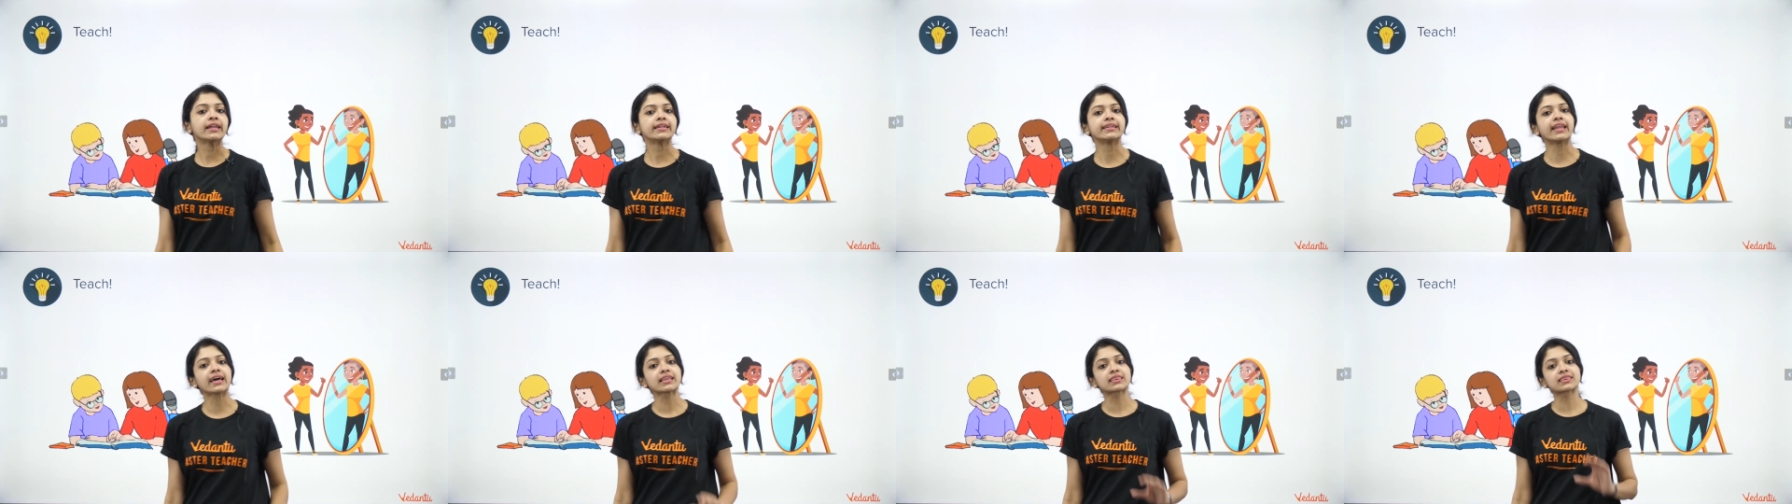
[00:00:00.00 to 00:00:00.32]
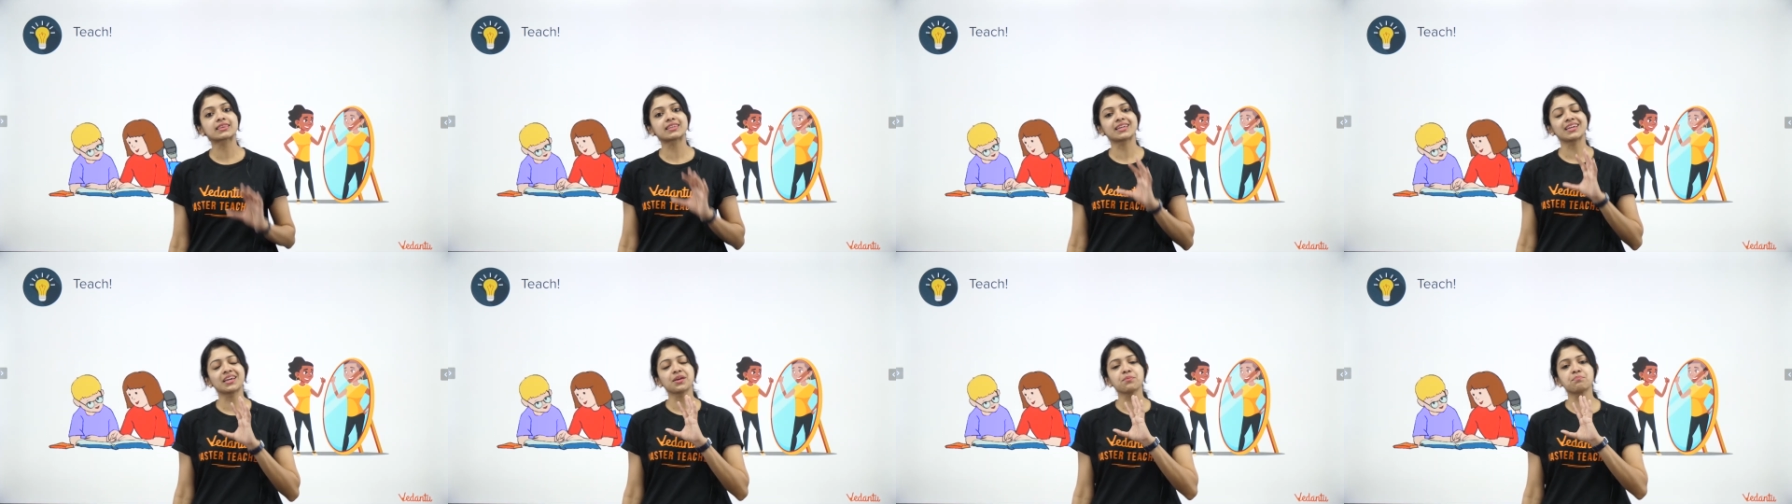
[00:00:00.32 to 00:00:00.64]

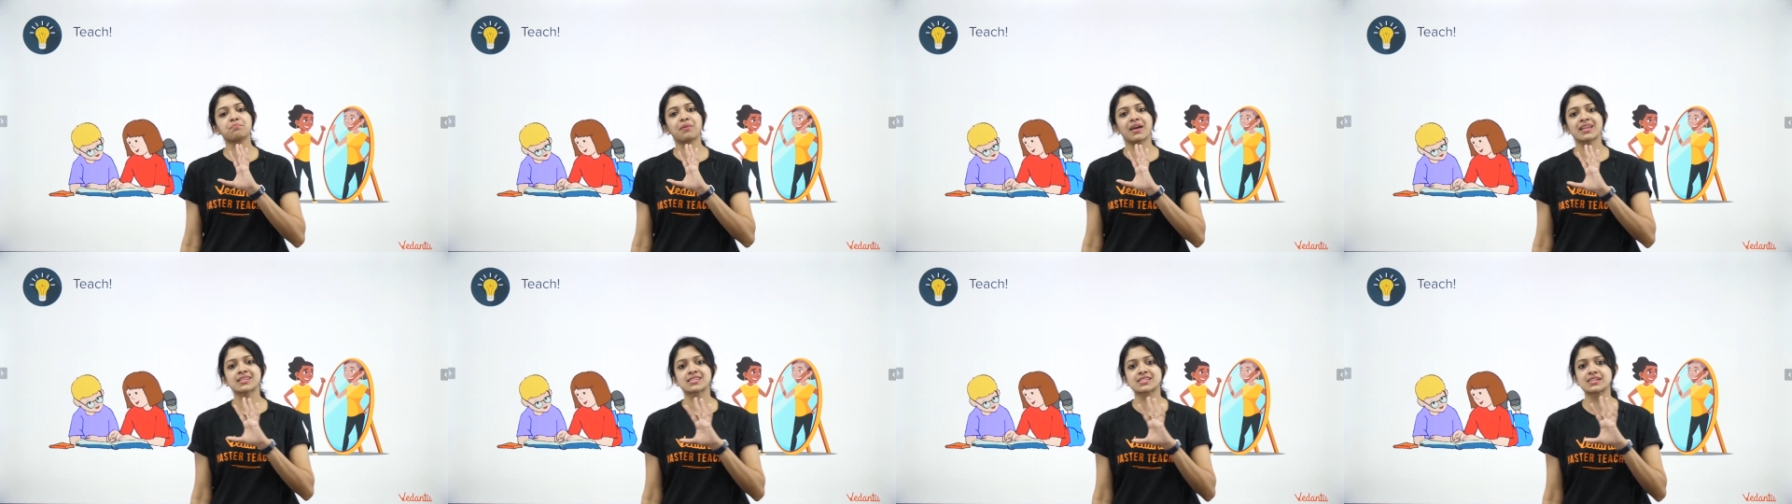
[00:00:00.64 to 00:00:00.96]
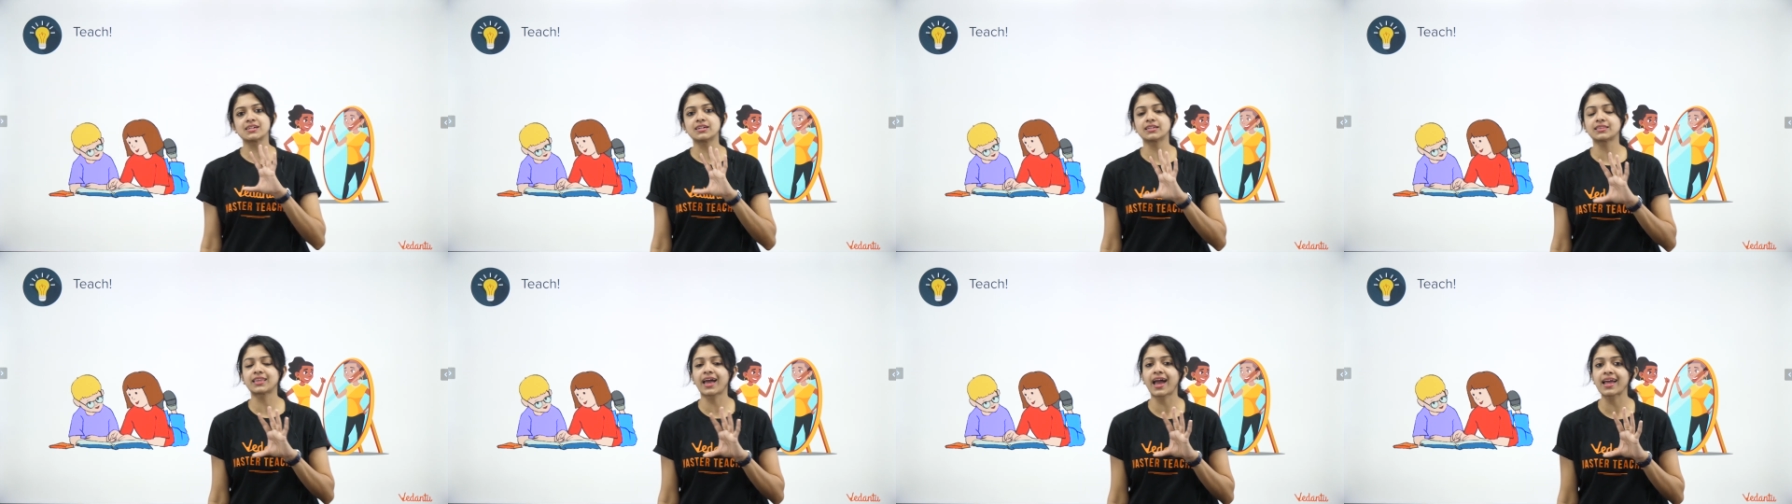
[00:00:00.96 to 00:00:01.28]
Nothing
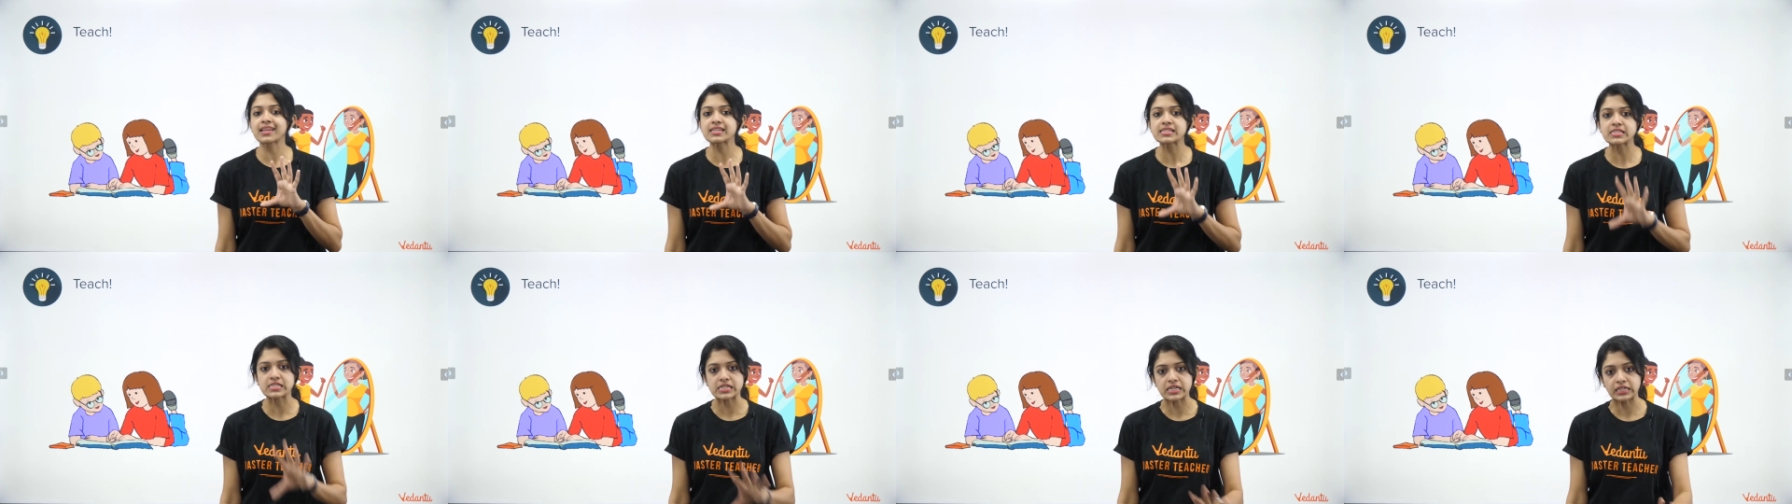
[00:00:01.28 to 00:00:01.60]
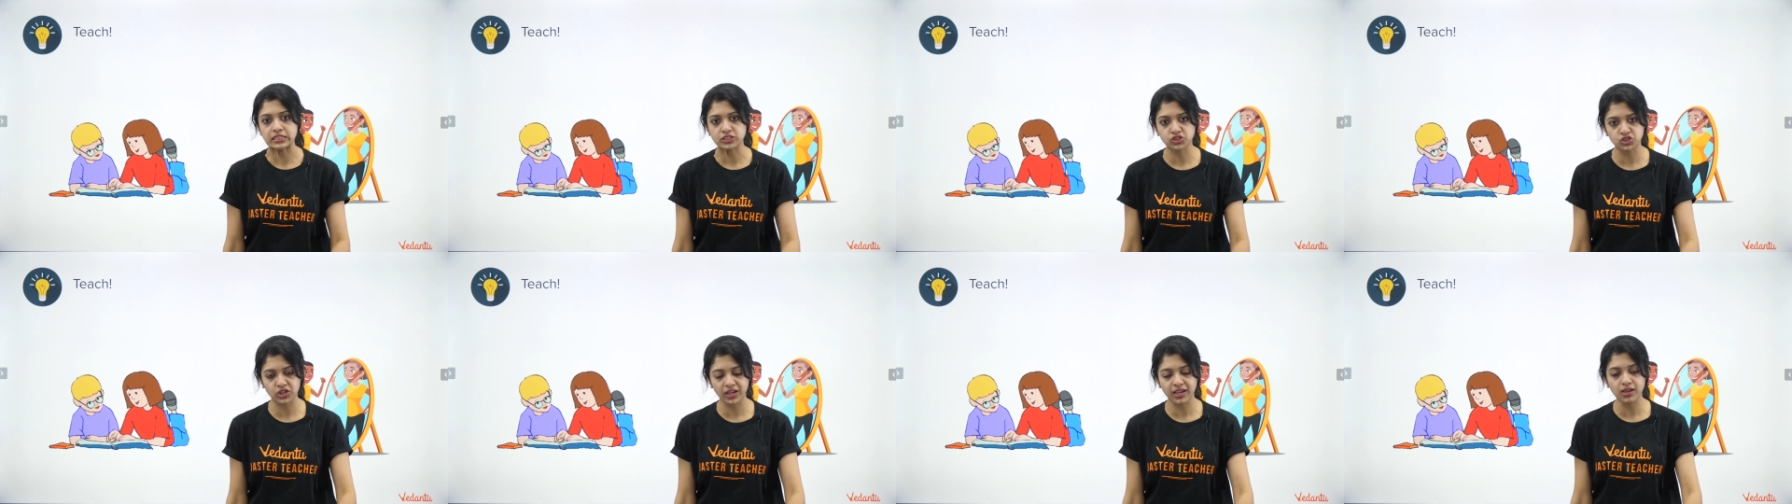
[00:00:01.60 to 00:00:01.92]
better than
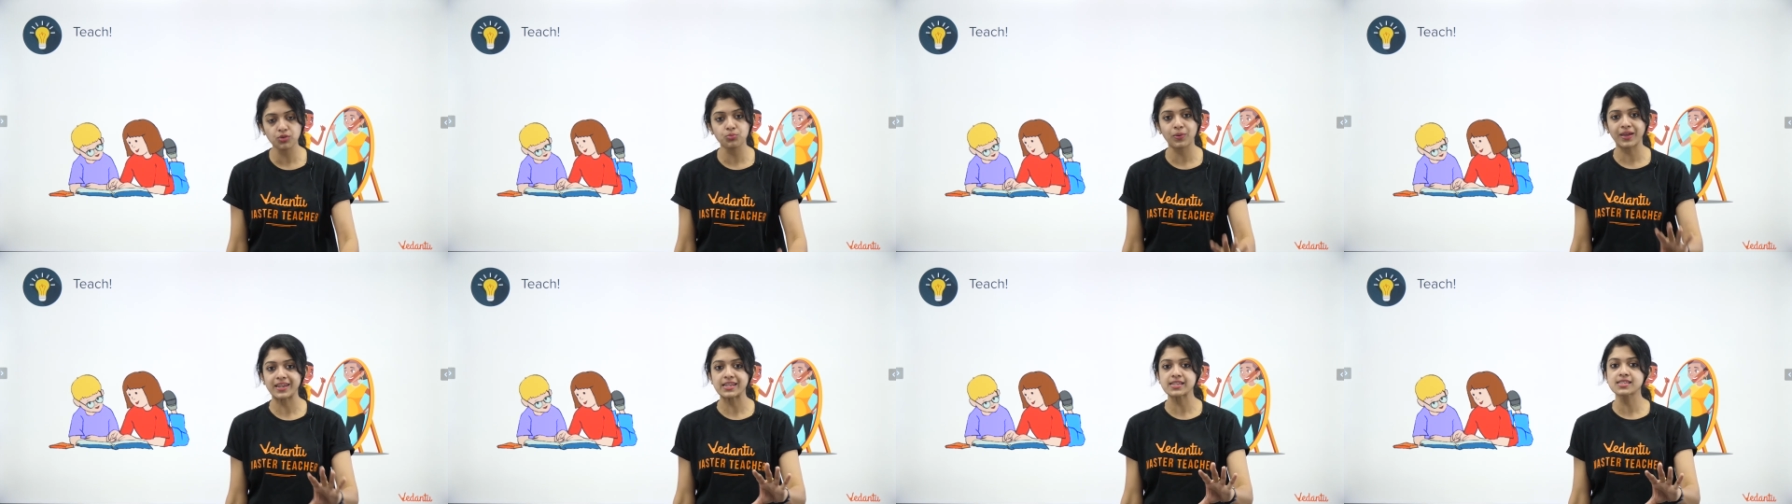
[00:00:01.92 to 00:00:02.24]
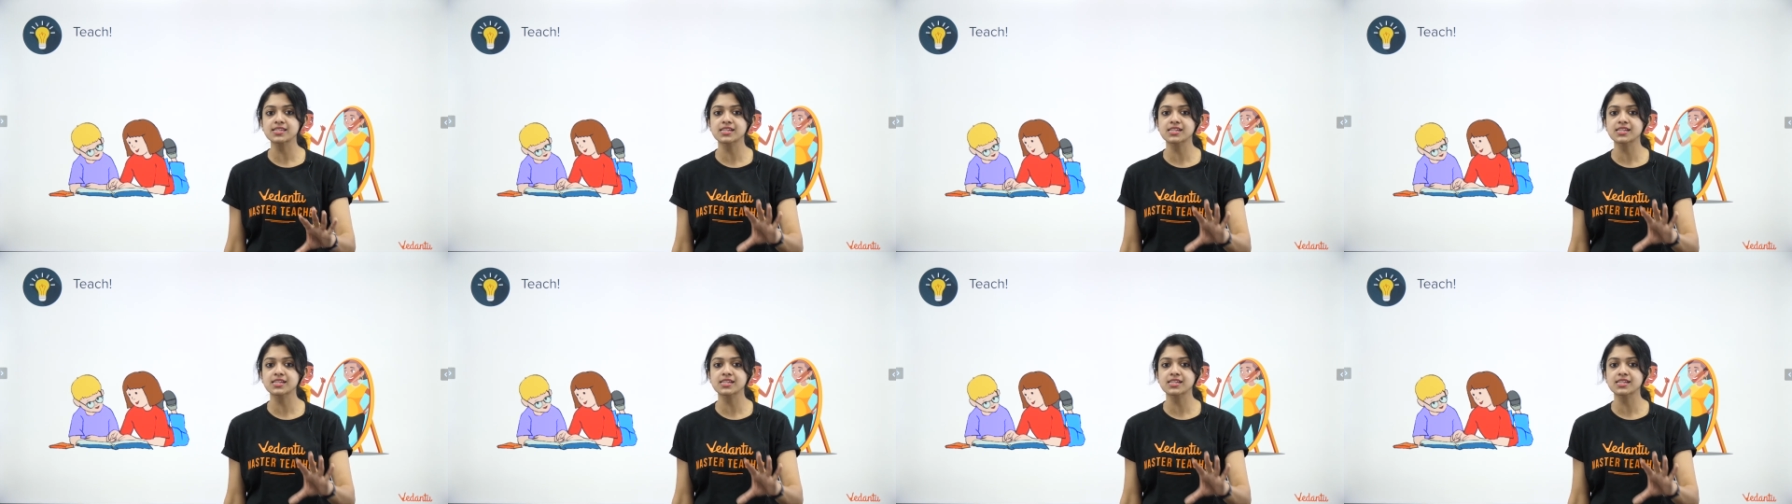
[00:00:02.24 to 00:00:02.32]
teaching when